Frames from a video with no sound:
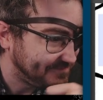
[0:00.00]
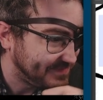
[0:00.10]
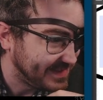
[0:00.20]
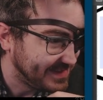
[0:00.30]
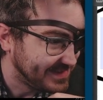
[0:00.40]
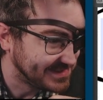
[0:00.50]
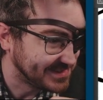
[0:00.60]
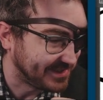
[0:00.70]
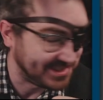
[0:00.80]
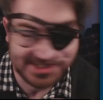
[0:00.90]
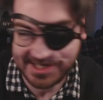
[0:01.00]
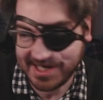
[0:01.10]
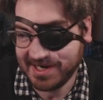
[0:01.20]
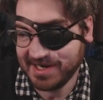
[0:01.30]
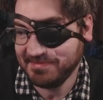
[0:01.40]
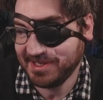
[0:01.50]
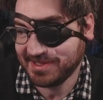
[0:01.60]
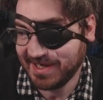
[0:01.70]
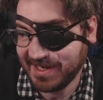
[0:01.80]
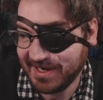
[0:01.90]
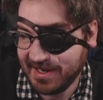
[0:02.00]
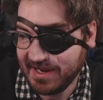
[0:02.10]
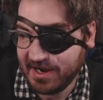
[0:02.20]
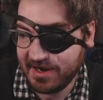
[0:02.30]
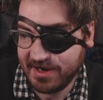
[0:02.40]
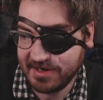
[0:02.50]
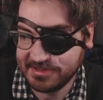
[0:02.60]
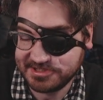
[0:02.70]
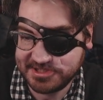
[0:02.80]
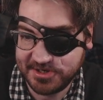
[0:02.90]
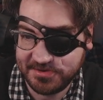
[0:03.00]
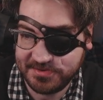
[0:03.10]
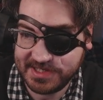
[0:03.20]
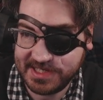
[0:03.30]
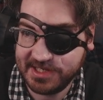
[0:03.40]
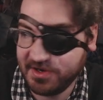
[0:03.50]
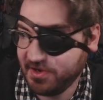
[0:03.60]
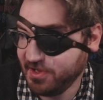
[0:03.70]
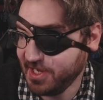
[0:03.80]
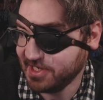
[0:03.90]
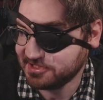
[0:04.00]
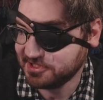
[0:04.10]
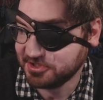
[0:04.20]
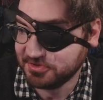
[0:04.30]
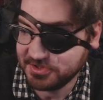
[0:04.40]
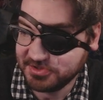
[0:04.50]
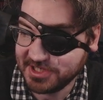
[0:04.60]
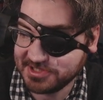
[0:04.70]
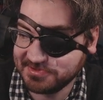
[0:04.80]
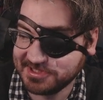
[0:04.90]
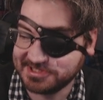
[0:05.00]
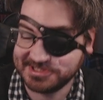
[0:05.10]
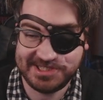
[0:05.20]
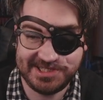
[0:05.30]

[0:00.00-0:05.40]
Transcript: This is a great sheet. How did I make that? So it all has to do... You guys want to see...